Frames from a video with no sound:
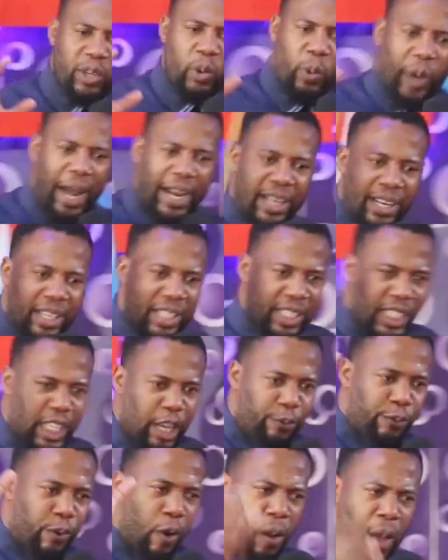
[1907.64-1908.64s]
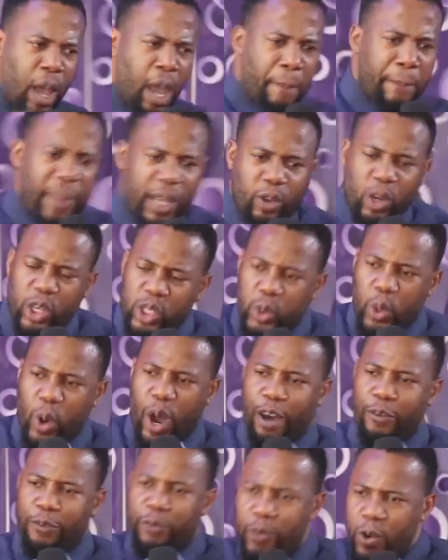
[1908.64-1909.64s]
you can receive because you
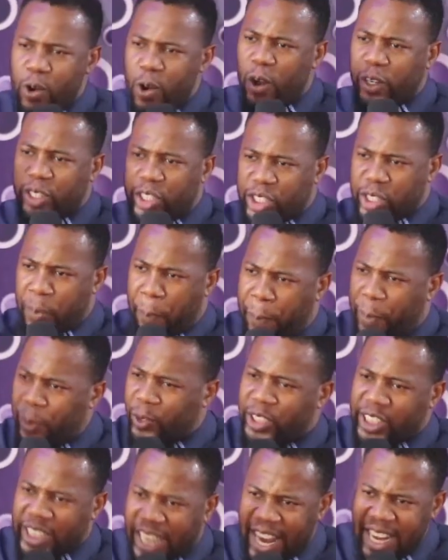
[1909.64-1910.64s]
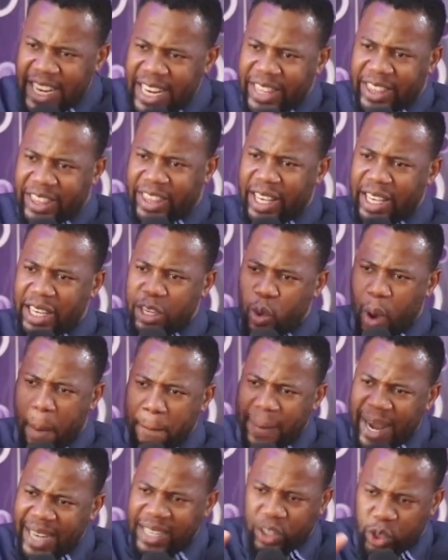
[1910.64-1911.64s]
have not put anything, your
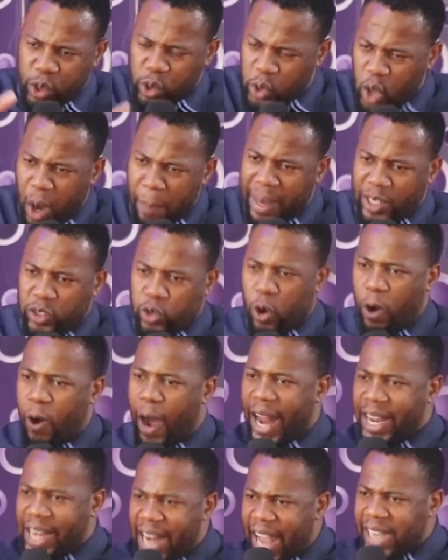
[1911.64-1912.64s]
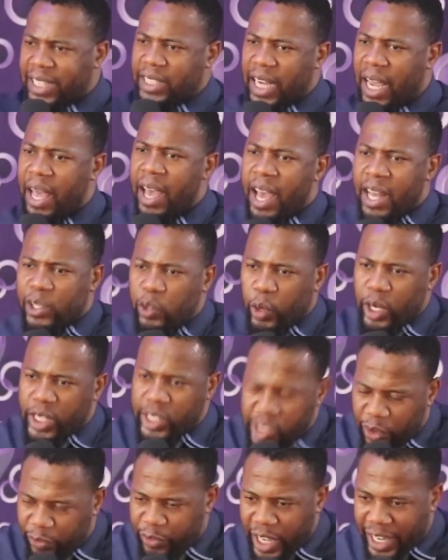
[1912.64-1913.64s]
mind sober or alert to
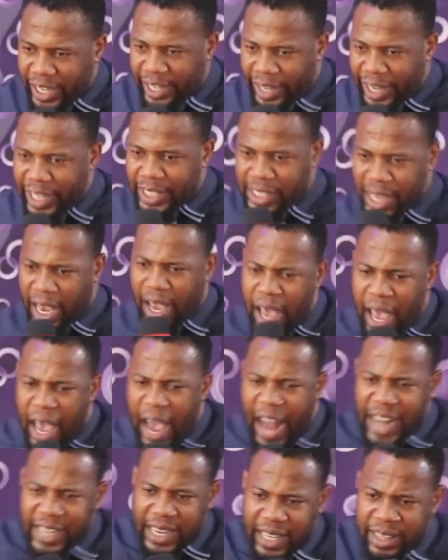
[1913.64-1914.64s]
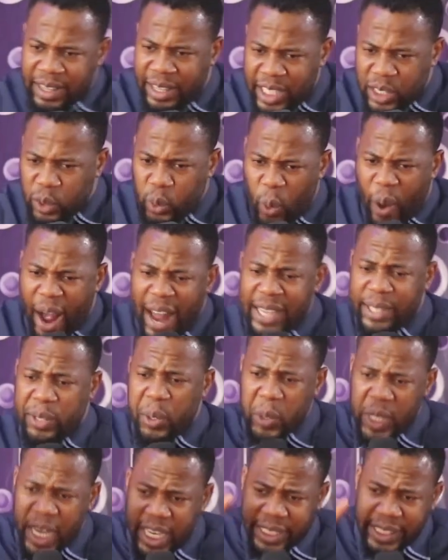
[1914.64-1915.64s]
receive the grace. And in this world,
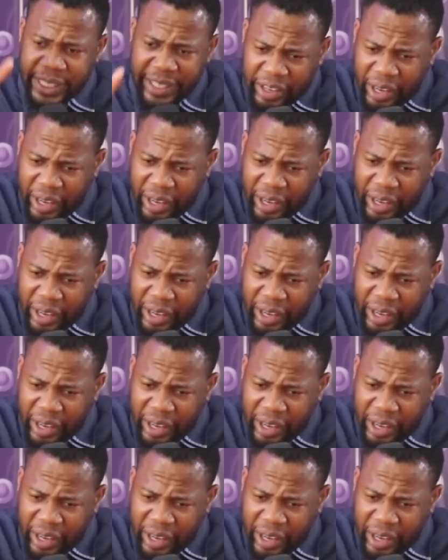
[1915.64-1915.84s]
you need